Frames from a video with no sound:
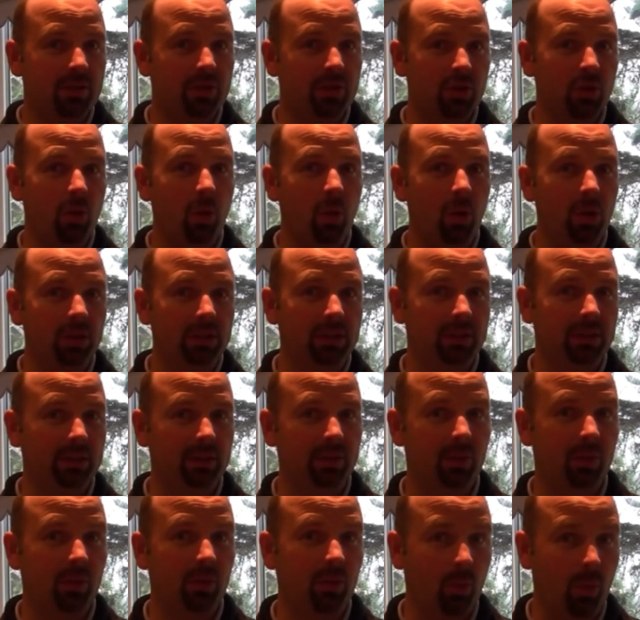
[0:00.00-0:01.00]
short,
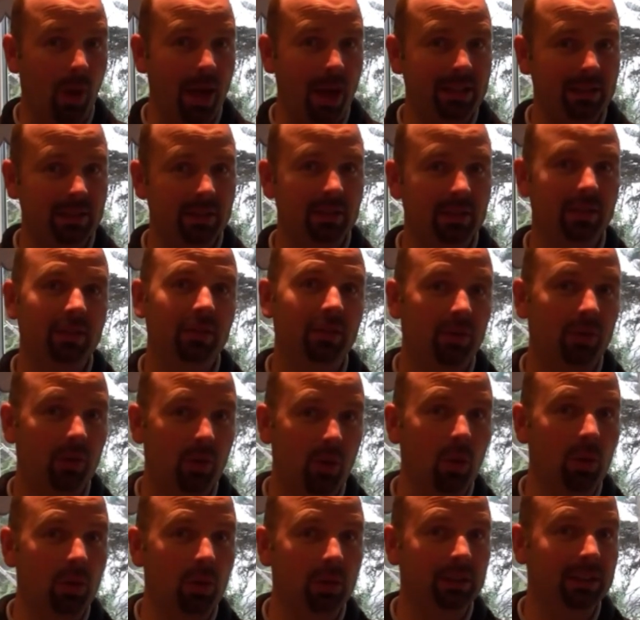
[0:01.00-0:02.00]
wet,
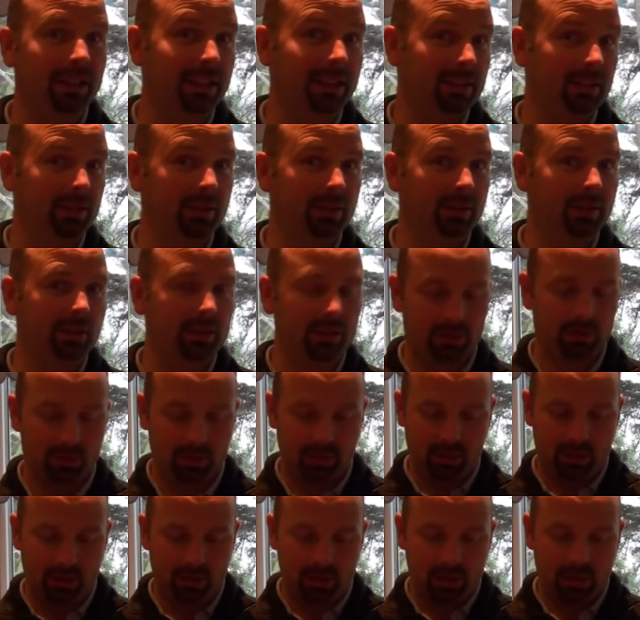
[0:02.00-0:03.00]
cold little hunt,
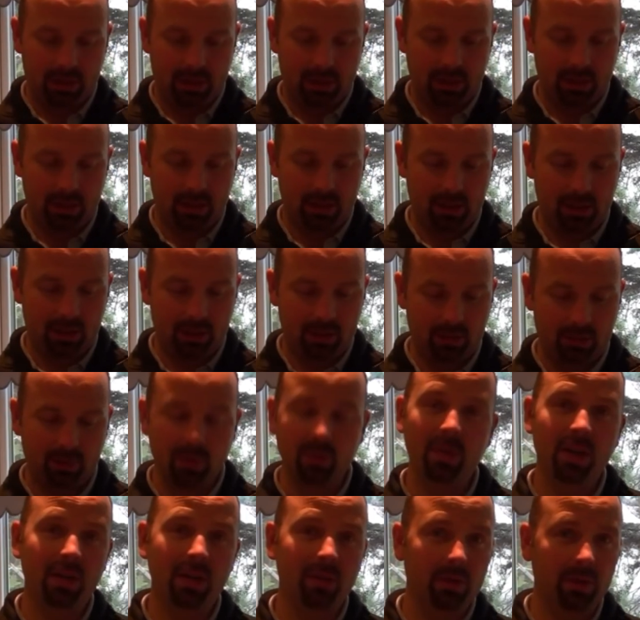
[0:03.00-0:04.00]
and it was
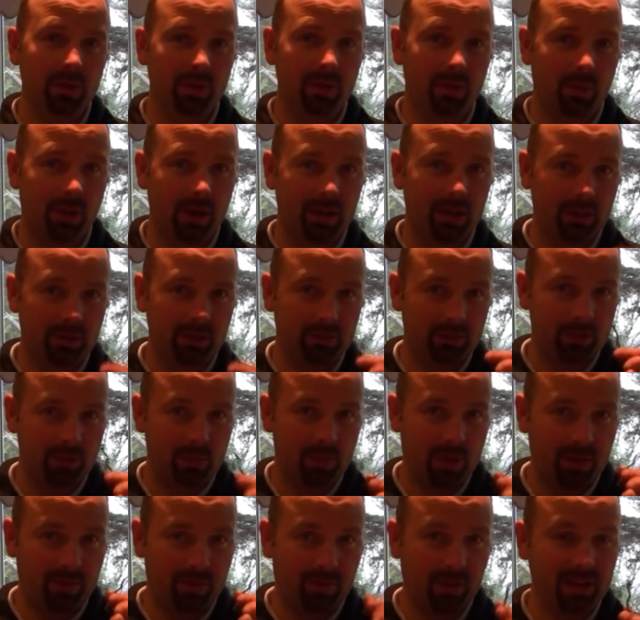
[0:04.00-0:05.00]
made worthwhile just
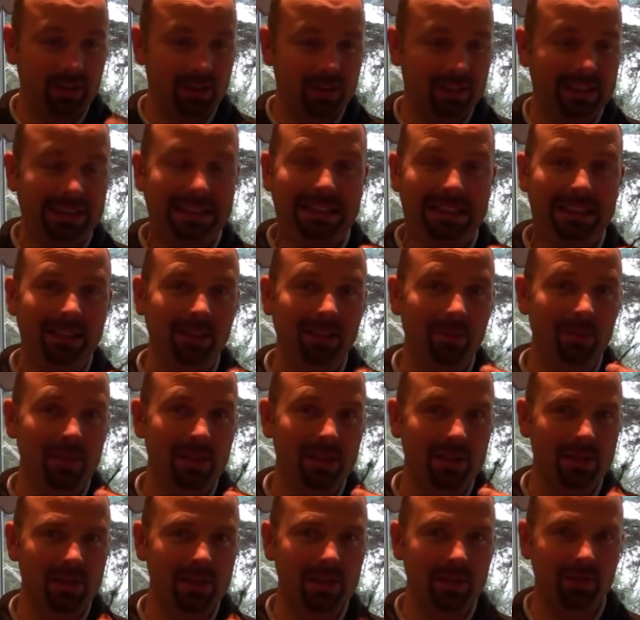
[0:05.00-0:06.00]
by finding a little bit
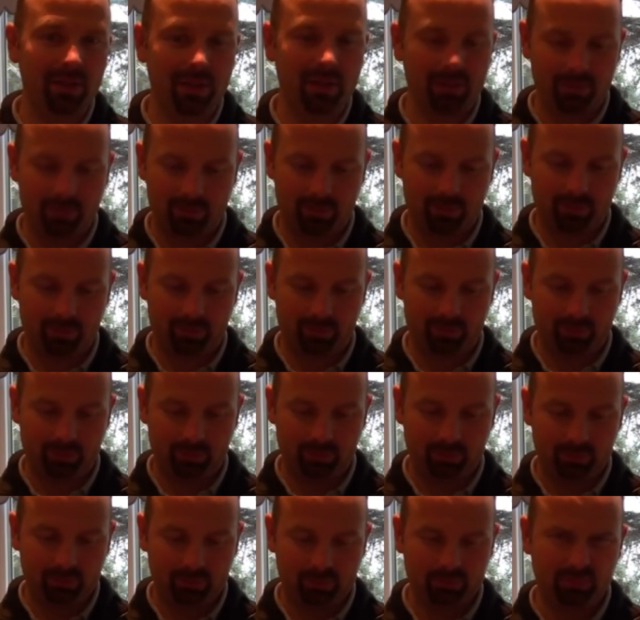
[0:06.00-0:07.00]
of silver.
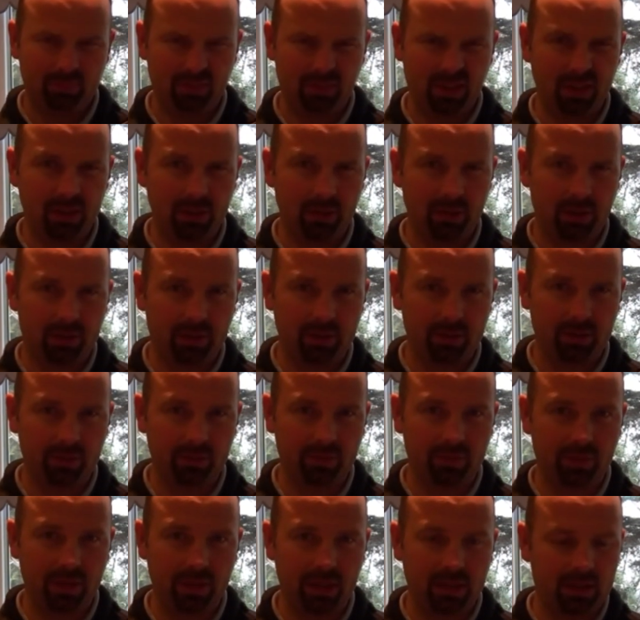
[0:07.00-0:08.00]
Mind you, I could
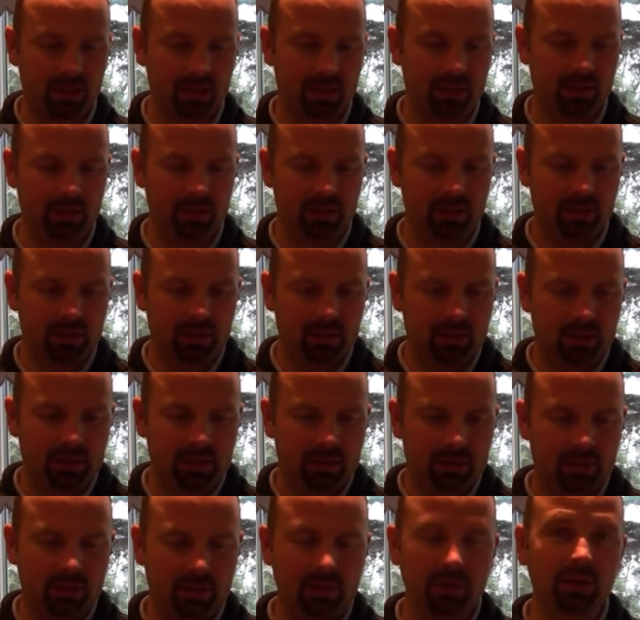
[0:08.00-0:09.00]
have uh,
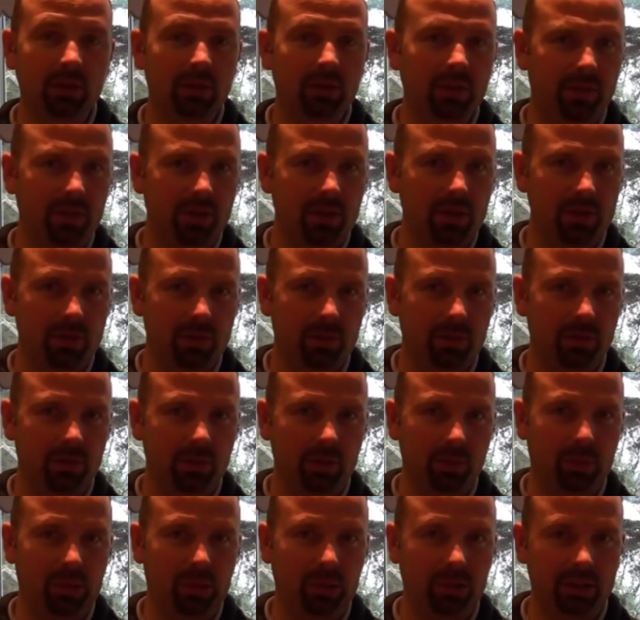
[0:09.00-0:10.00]
dug the first
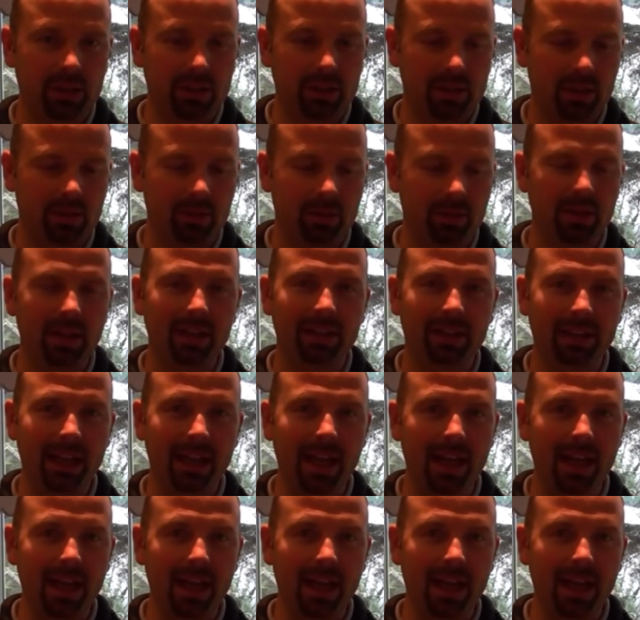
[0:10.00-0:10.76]
hole, pulled this out, and then